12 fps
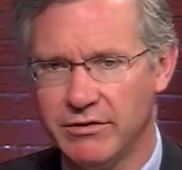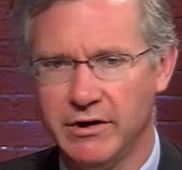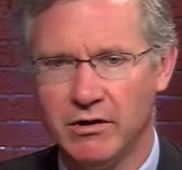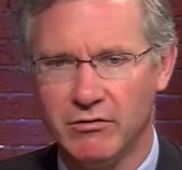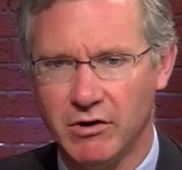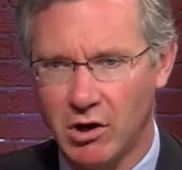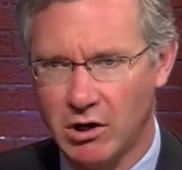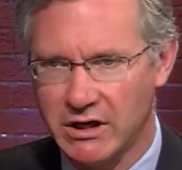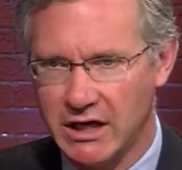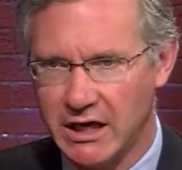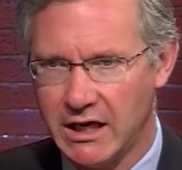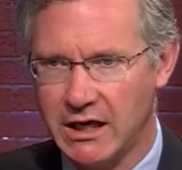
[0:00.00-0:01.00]

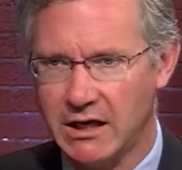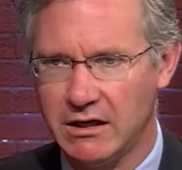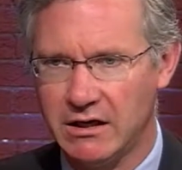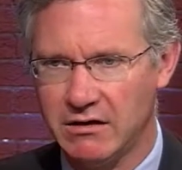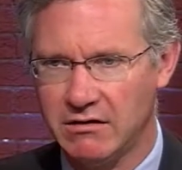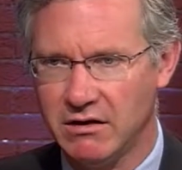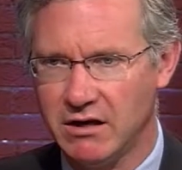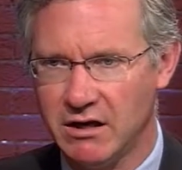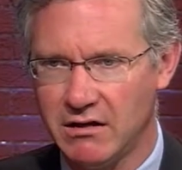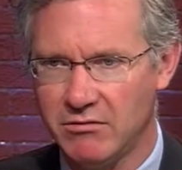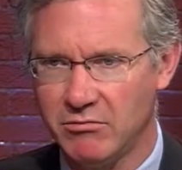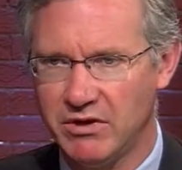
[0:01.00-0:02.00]
Narcan
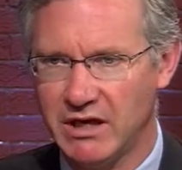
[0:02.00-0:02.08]
and